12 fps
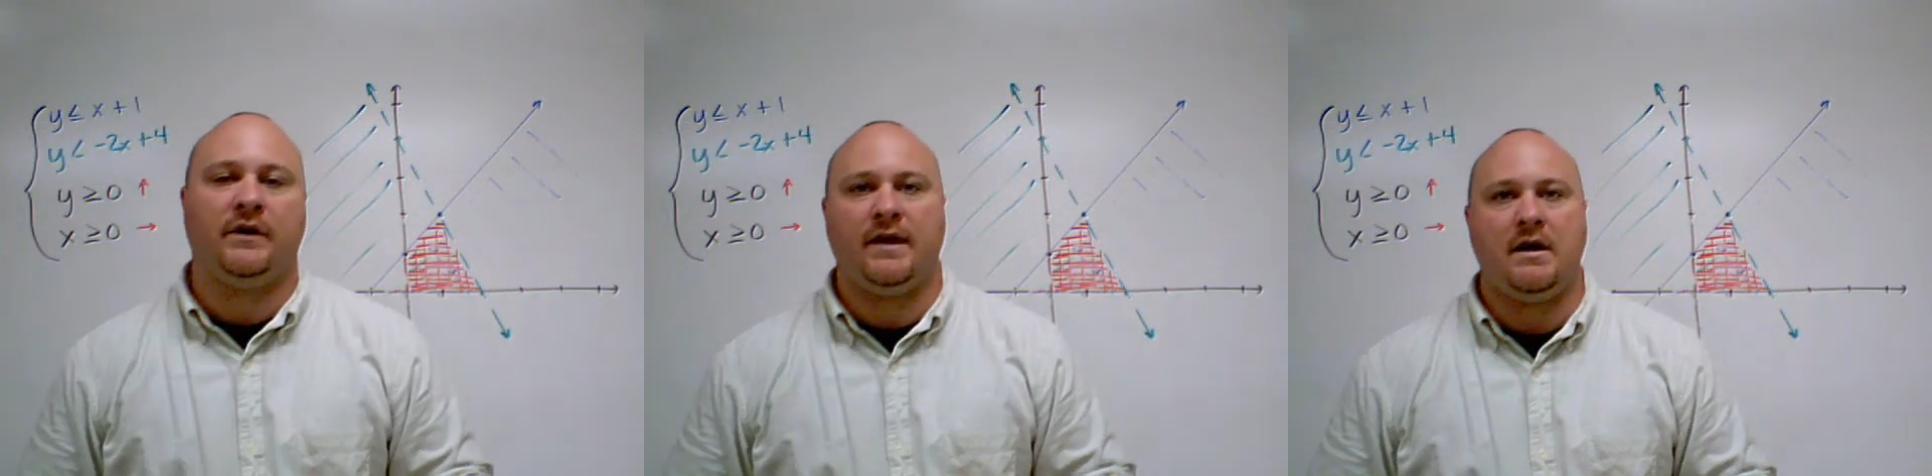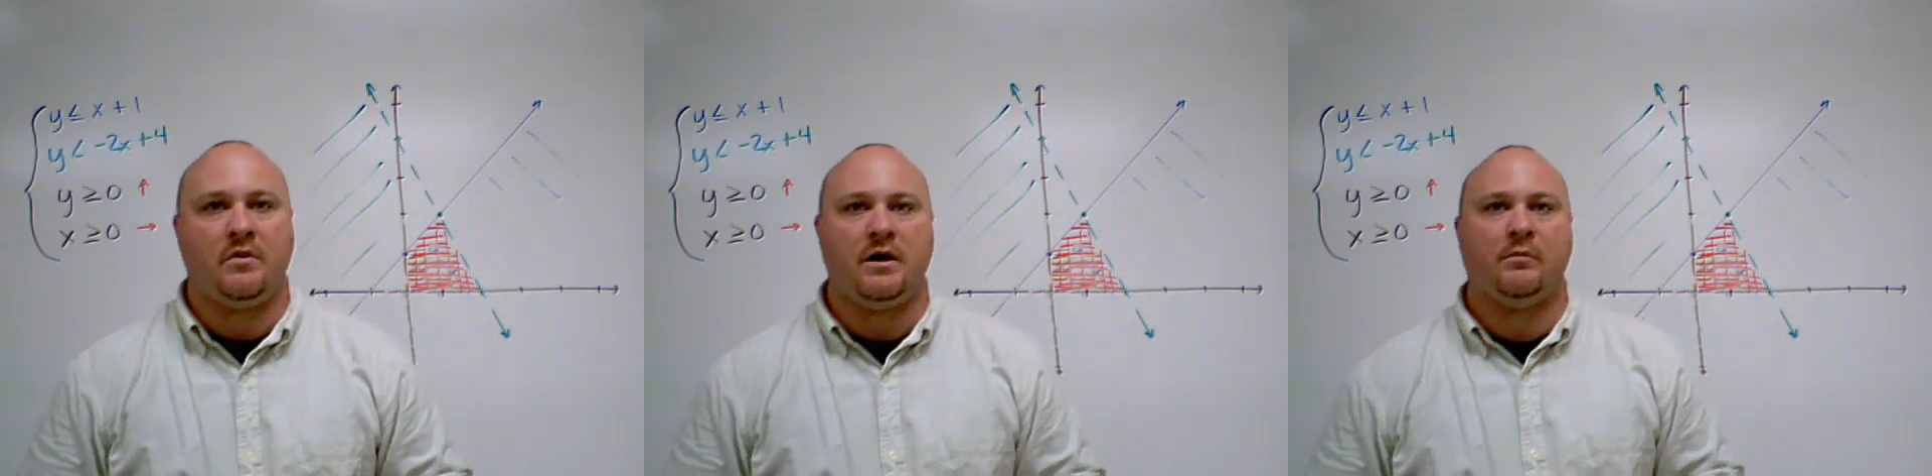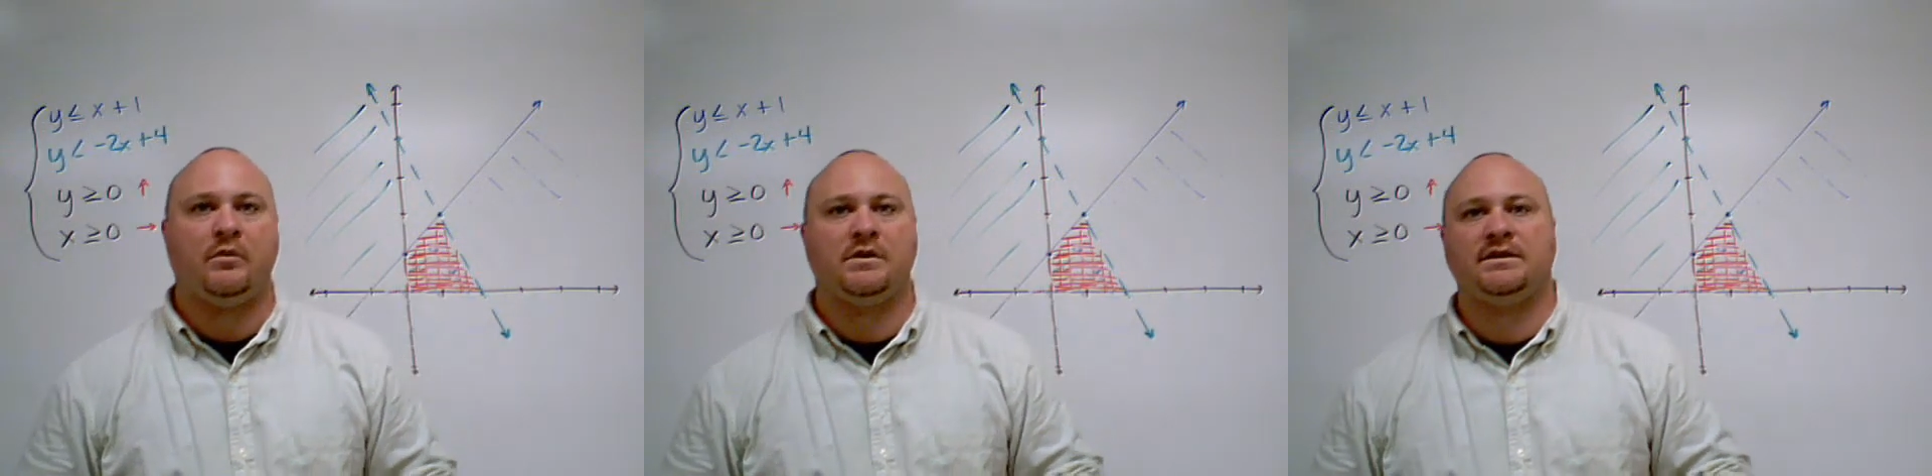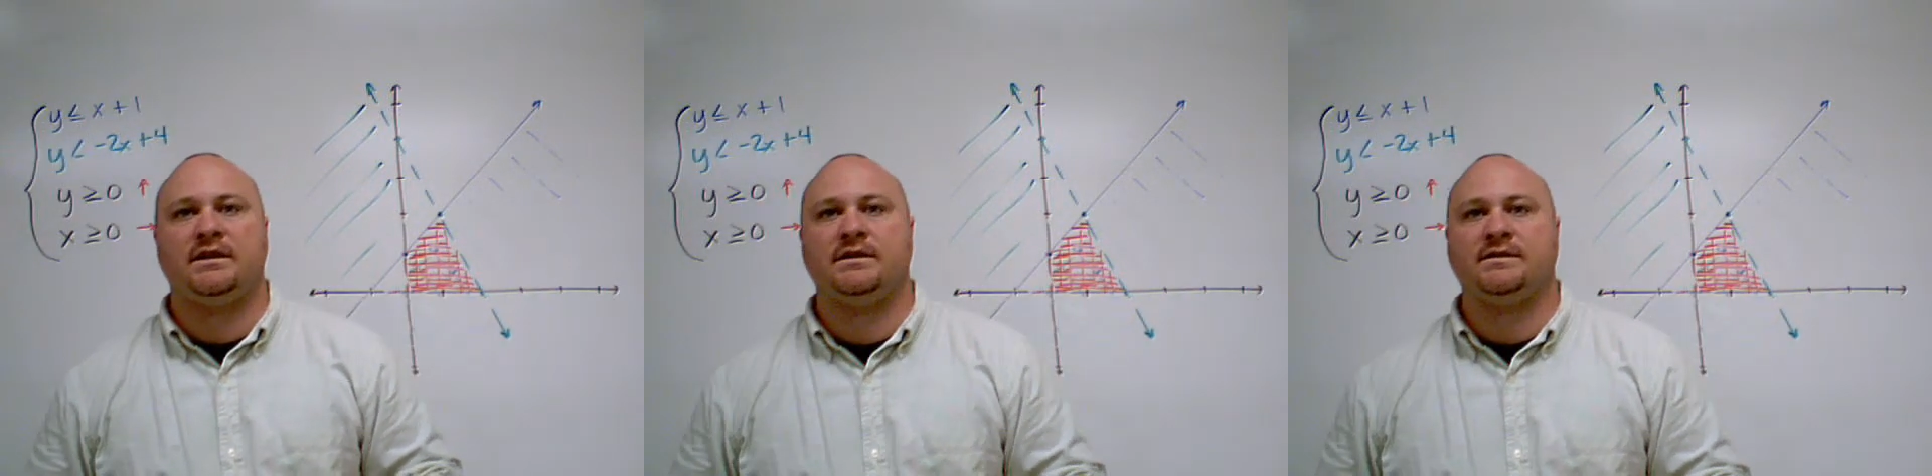that
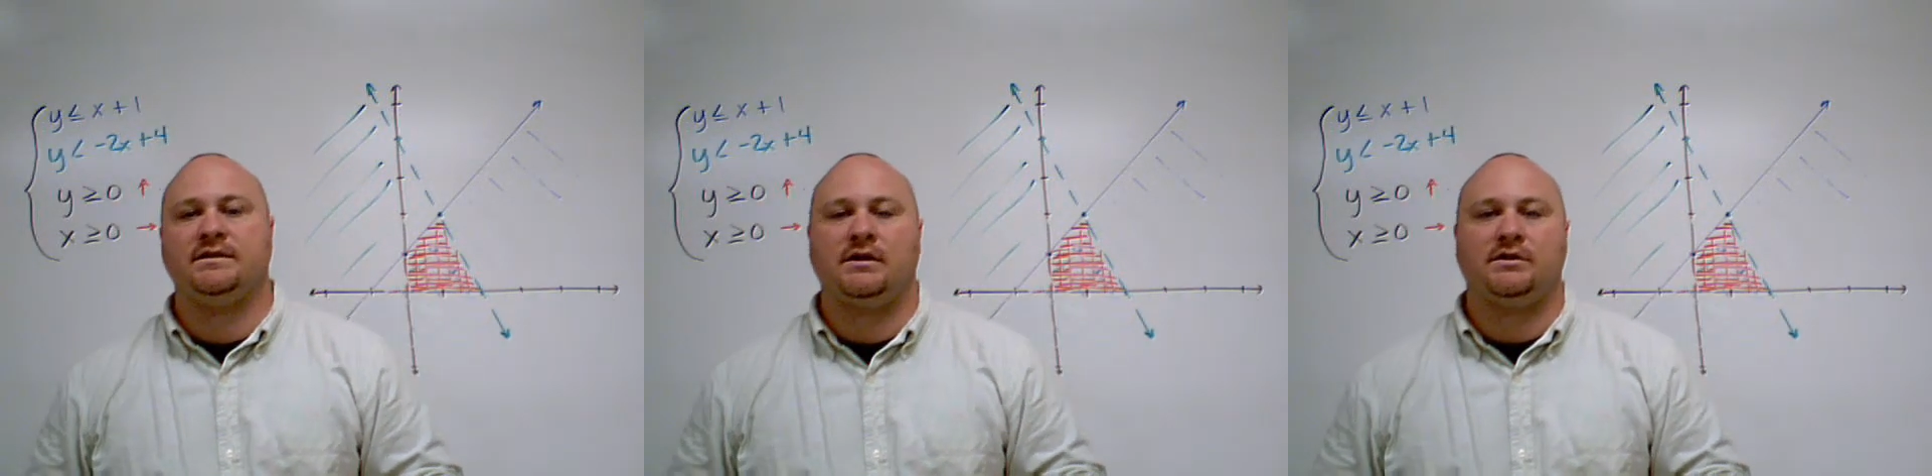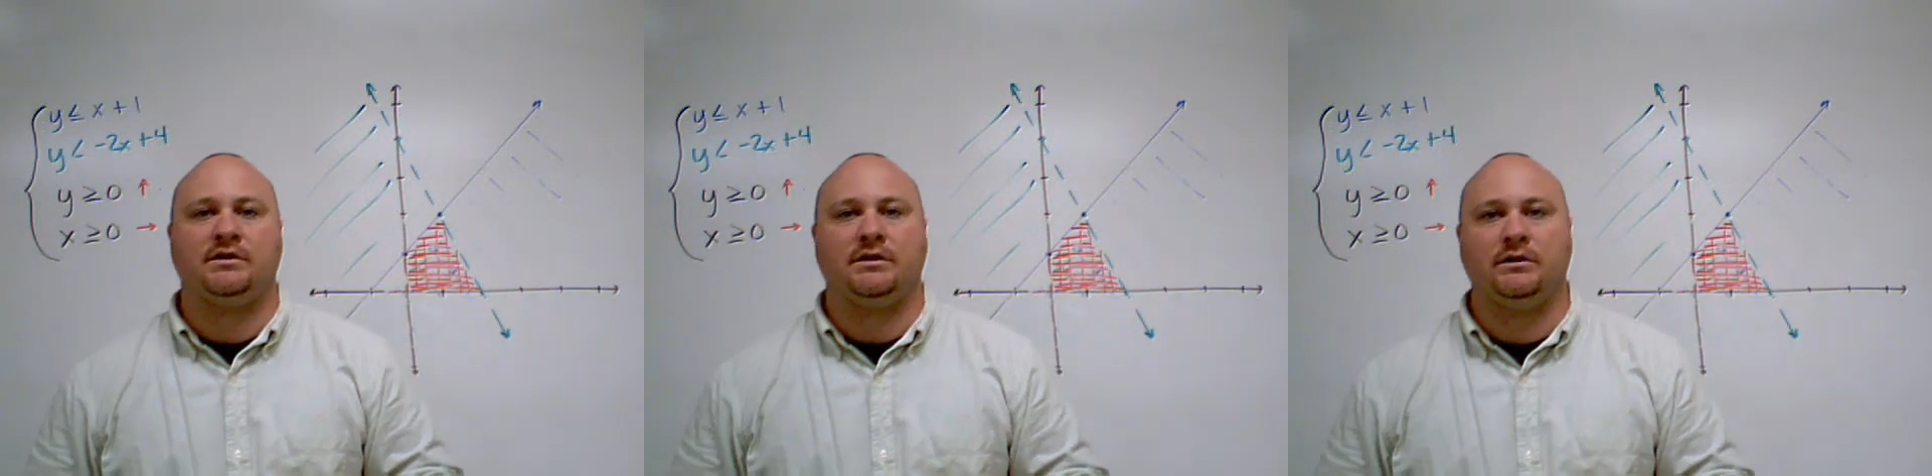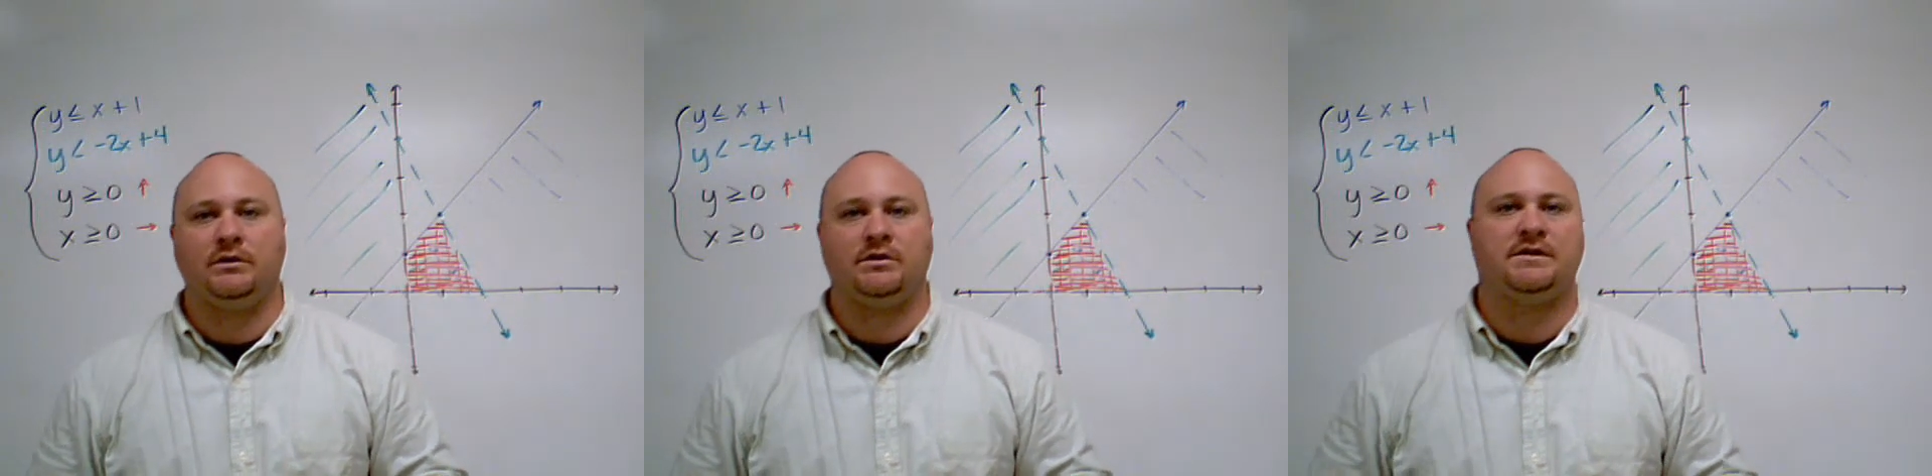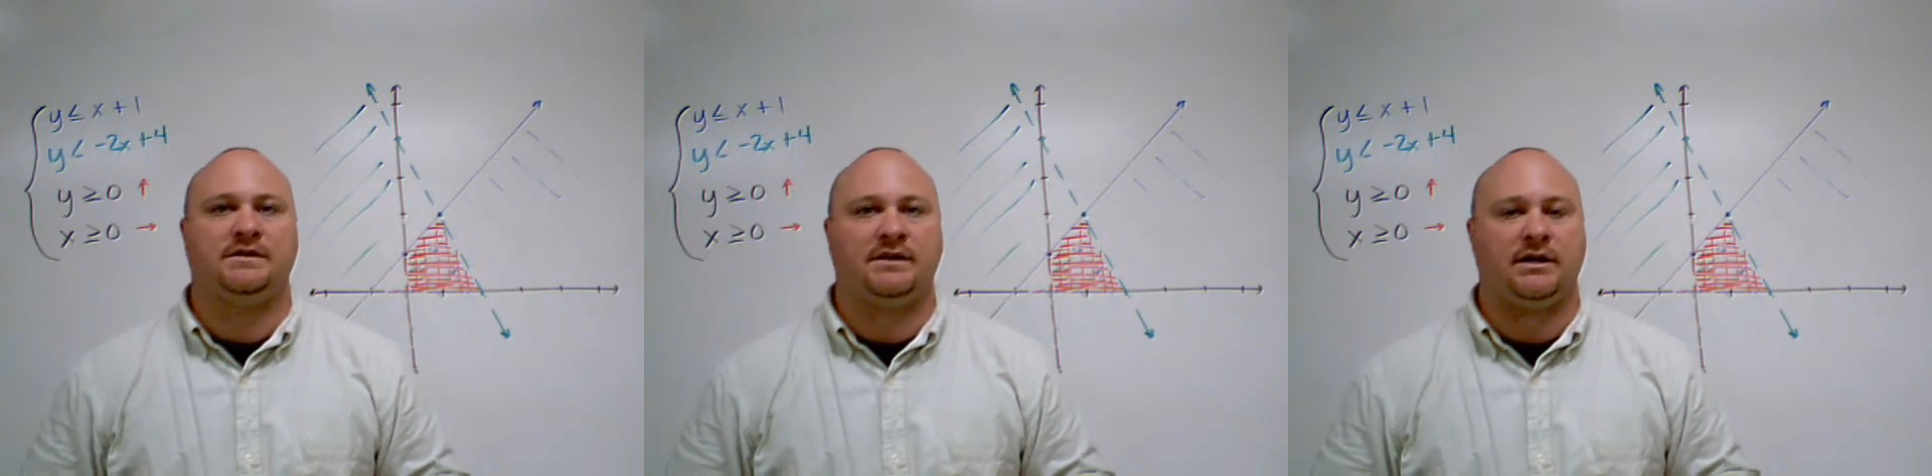represents is our solution
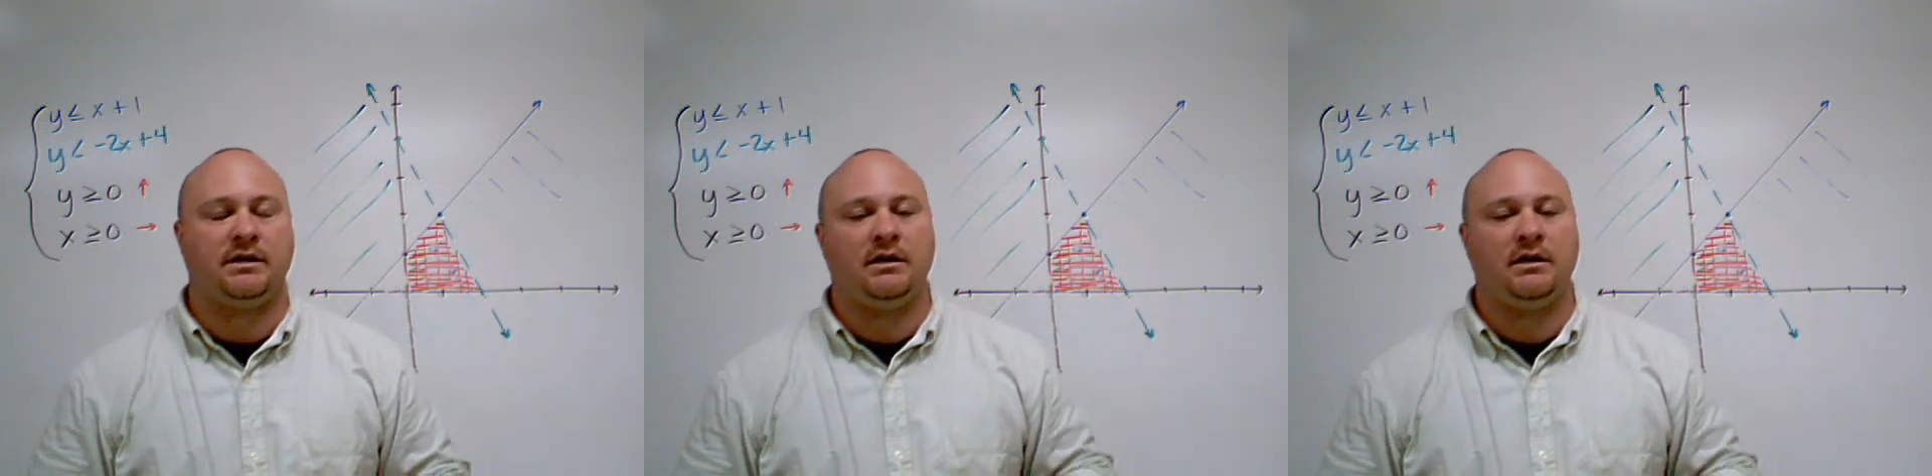set.